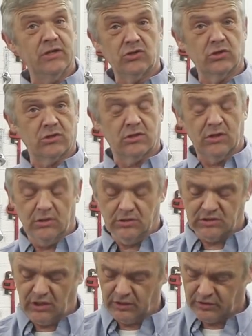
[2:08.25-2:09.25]
it's just thin
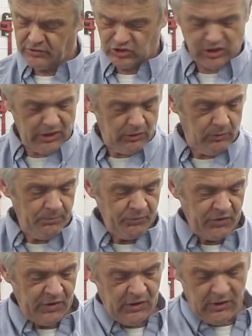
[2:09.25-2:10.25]
silicon steel.
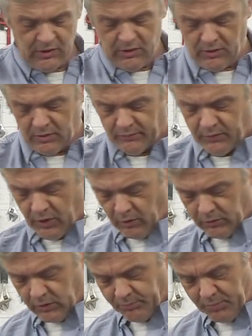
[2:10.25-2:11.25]
We
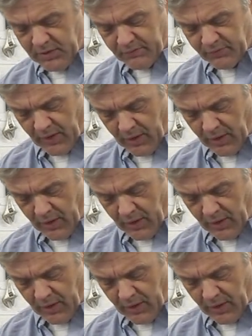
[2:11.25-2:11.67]
hold a bit of